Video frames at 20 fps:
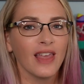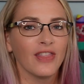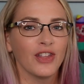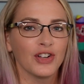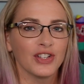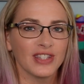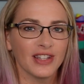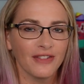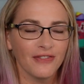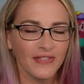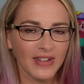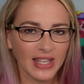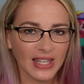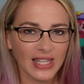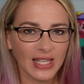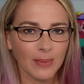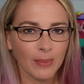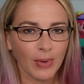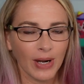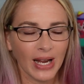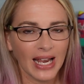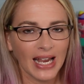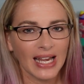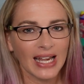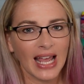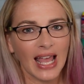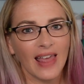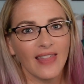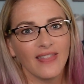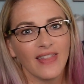There's the feeling brain
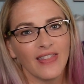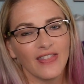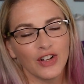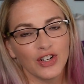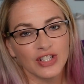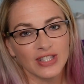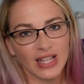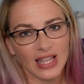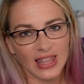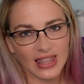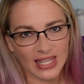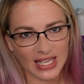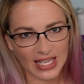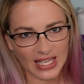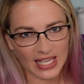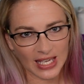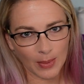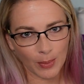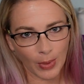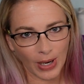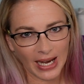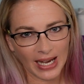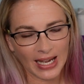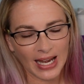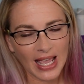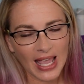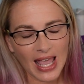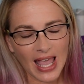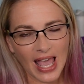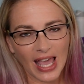and then there's the thinking brain.
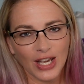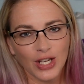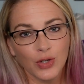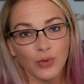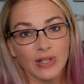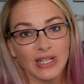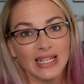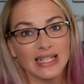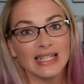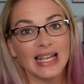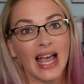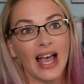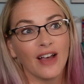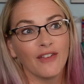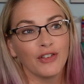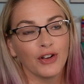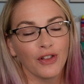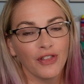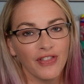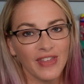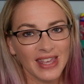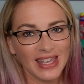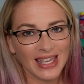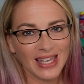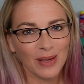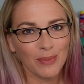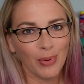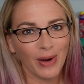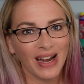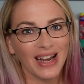And you need to have your
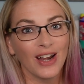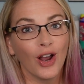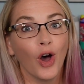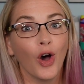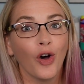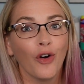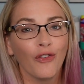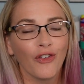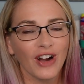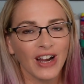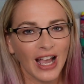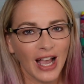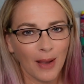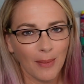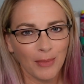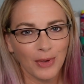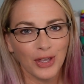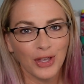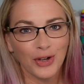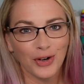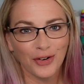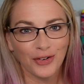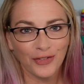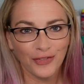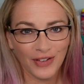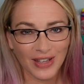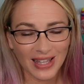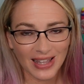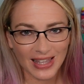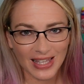thinking brain overcome your
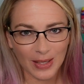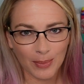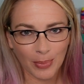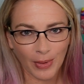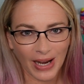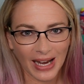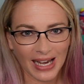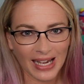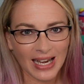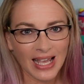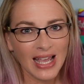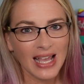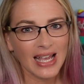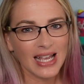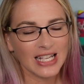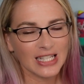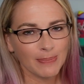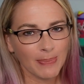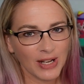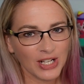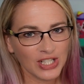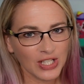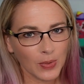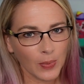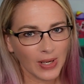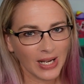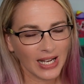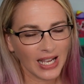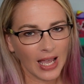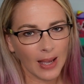feeling brain, especially
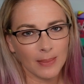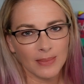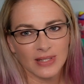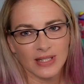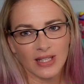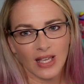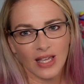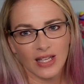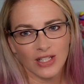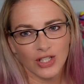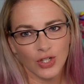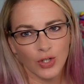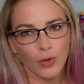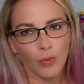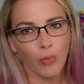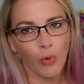when it comes to